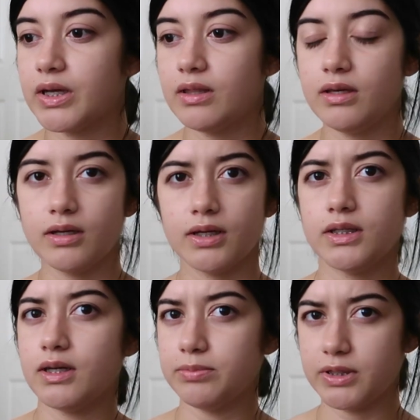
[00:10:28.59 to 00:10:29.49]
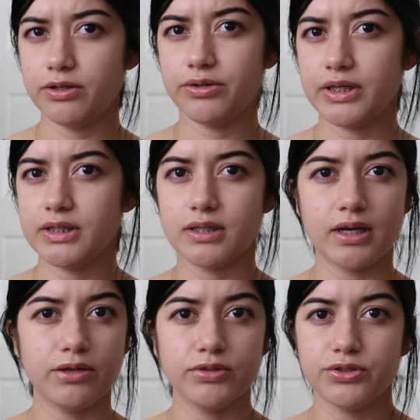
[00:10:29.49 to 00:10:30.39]
I think I updated you guys
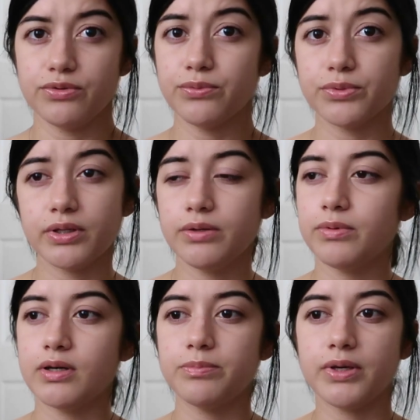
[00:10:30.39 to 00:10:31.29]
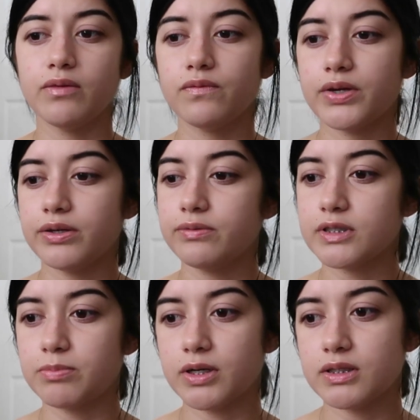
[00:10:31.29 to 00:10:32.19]
that he was doing really well, being very
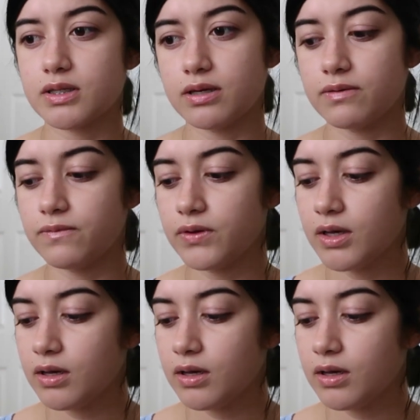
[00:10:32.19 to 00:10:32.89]
responsive.